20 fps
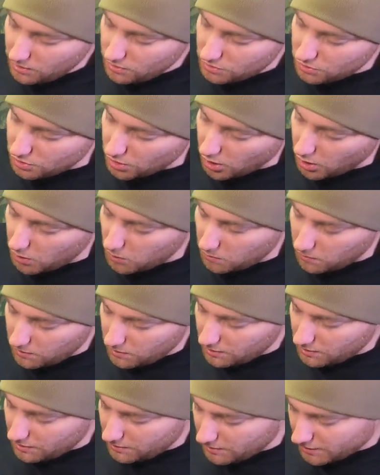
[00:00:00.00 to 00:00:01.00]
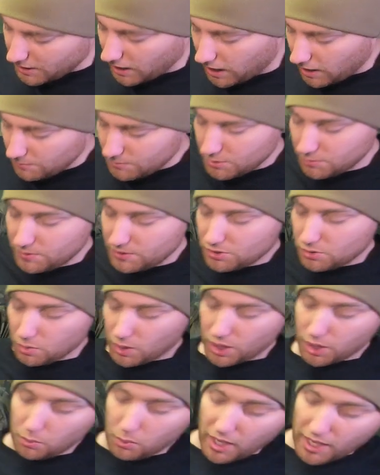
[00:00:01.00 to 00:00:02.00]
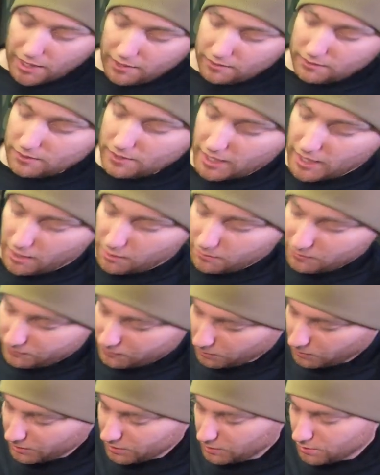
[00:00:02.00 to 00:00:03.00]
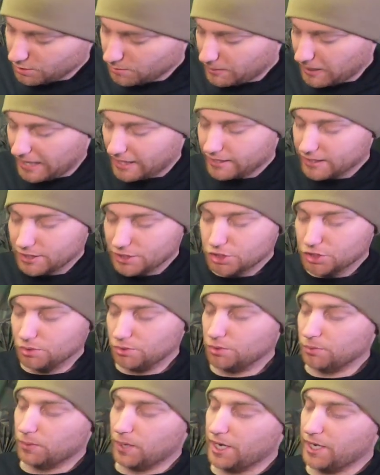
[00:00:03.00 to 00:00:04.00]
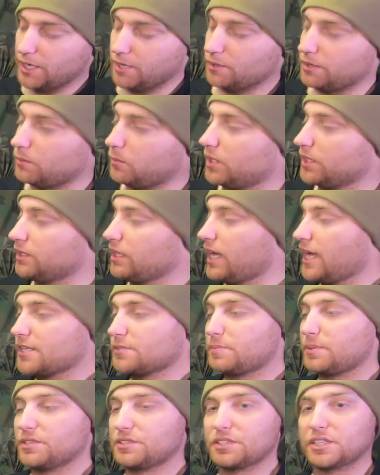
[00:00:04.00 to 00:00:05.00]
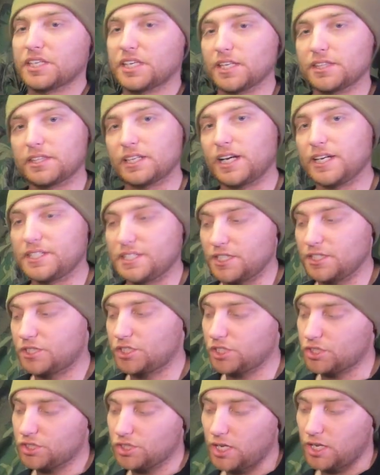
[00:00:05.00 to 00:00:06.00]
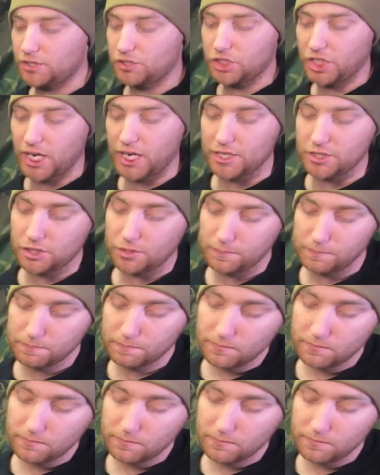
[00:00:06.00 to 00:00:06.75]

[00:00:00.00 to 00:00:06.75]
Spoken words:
So the comms will be squared away. Now, before we go to the back and I show you the radio, the one last piece of kit that I did just change